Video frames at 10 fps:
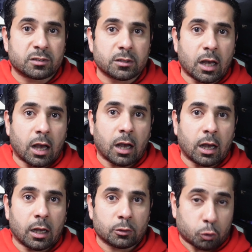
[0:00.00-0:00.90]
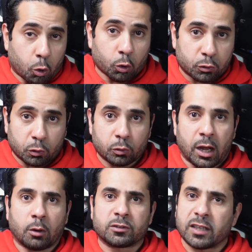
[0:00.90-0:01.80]
to go through now.
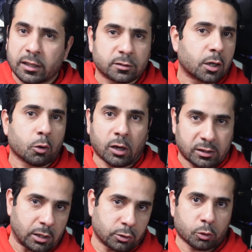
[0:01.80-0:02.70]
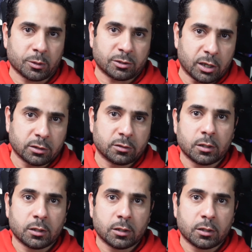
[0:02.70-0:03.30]
It's Inter or Atletico Madrid,